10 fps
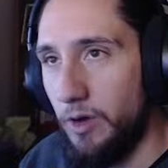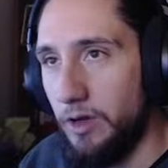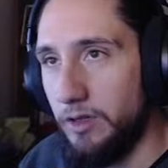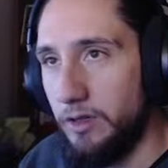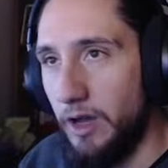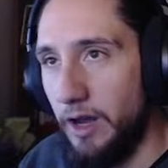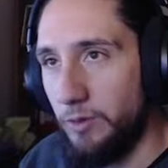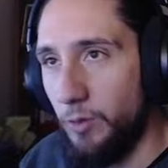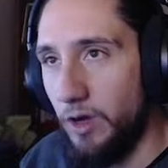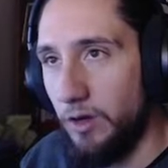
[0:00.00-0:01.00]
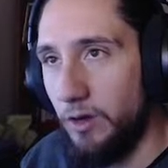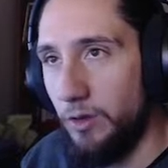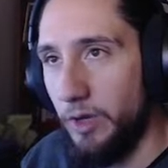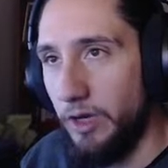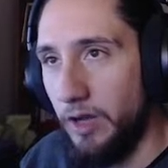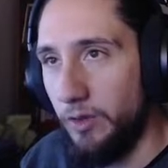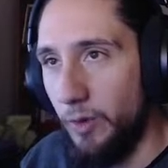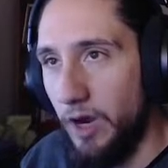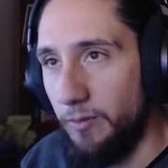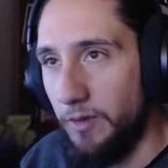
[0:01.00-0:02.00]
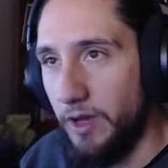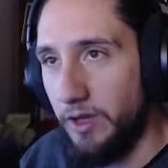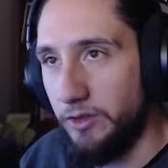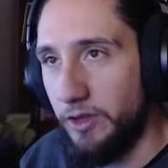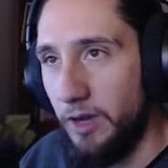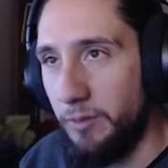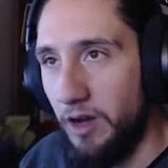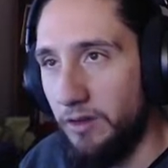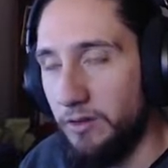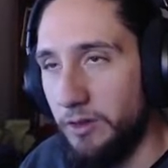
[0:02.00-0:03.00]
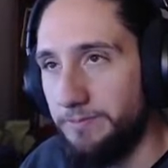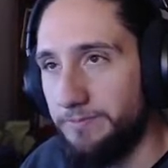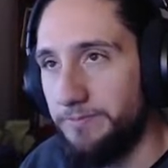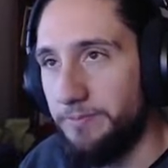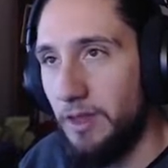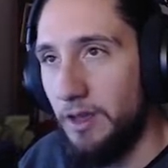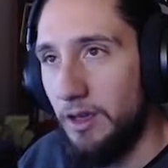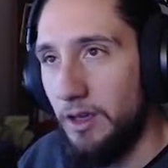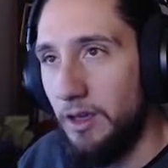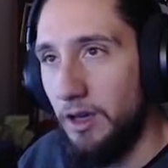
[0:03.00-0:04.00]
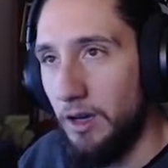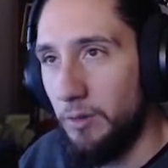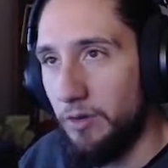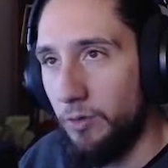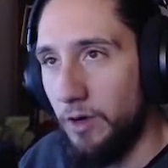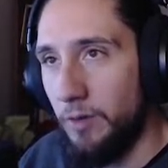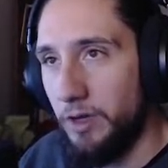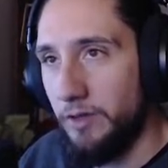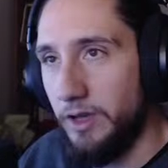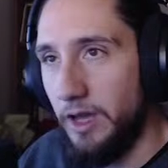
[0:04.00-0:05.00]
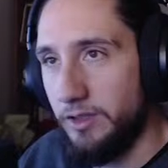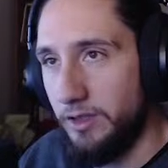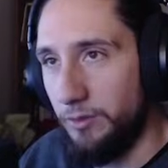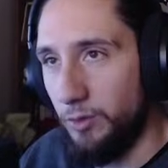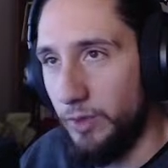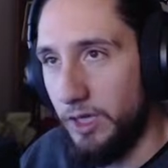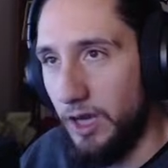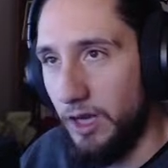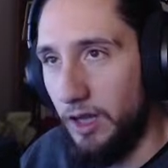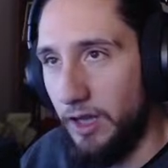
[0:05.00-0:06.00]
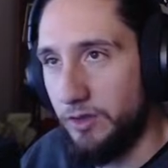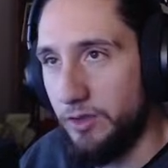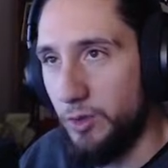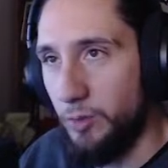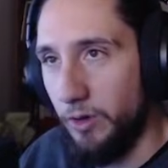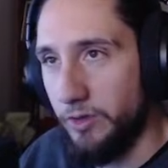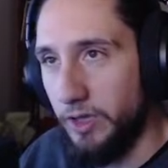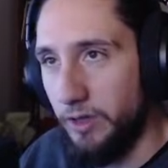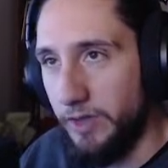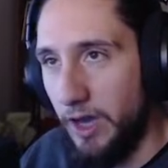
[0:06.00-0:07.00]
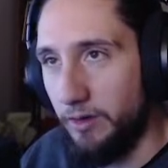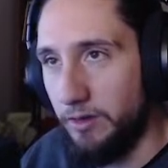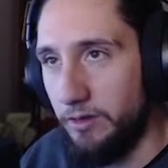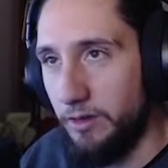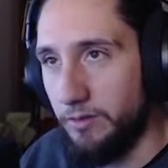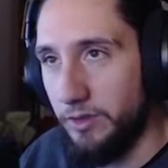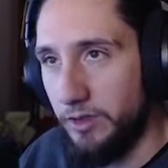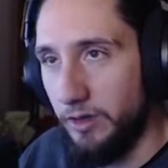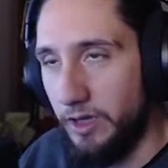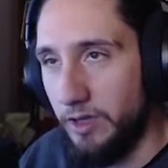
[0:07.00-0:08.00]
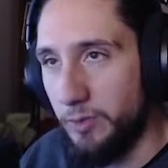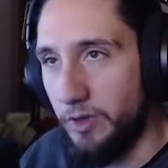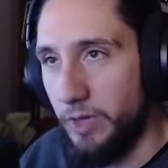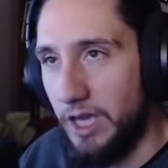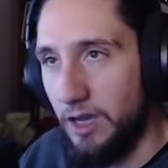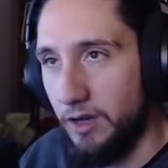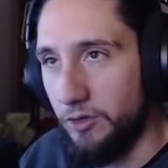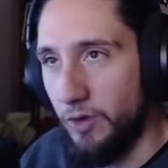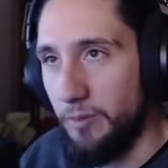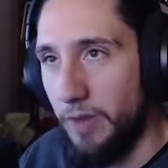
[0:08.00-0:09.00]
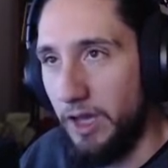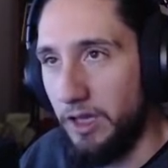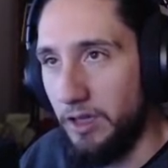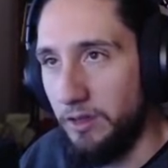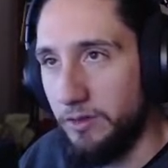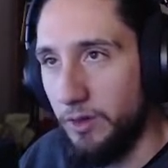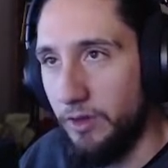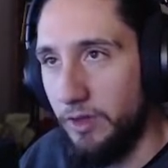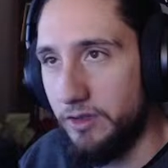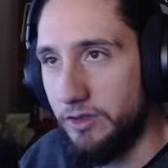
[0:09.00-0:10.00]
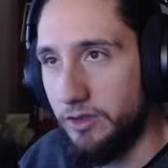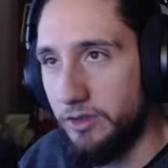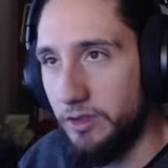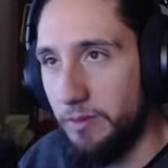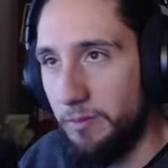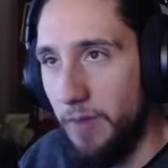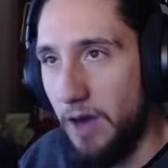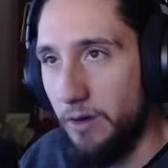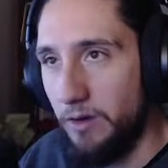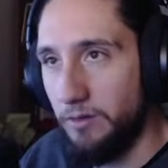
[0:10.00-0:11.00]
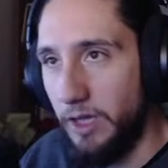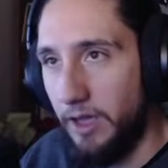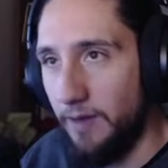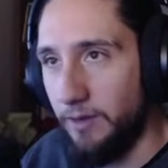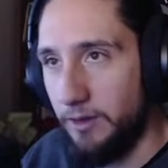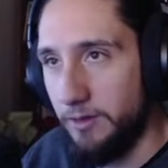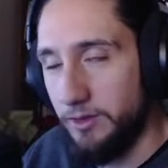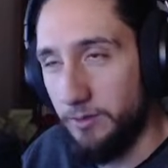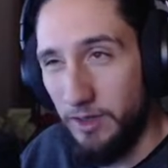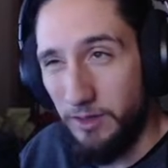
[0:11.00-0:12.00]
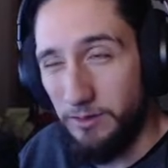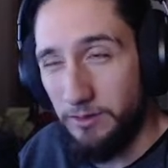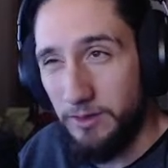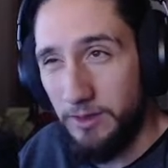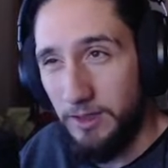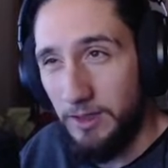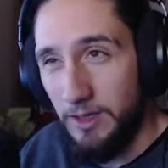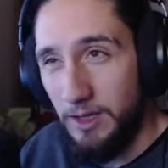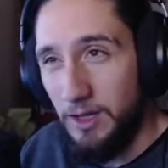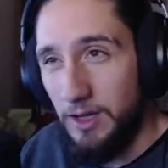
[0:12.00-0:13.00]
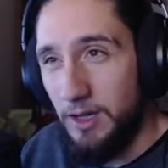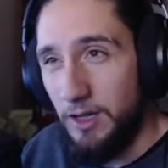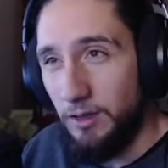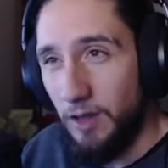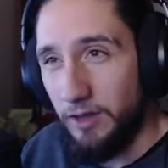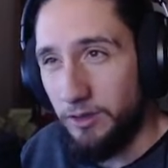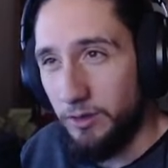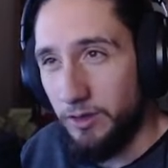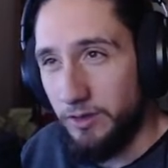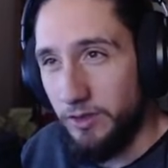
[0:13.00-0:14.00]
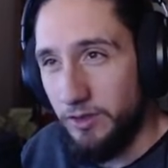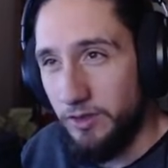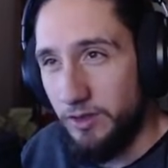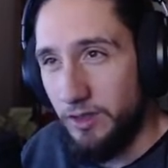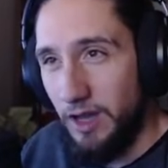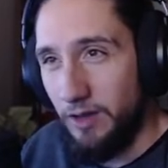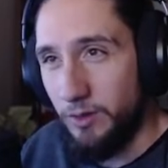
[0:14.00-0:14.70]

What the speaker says: to not have to walk all the way down the ramp, maybe I can just hop off of it. But if we're up on the next level, we can kind of like scoop ourselves out of the staircase, but then we can't drop back in. So I think it's just a matter of like having some kind of logical consistency to how those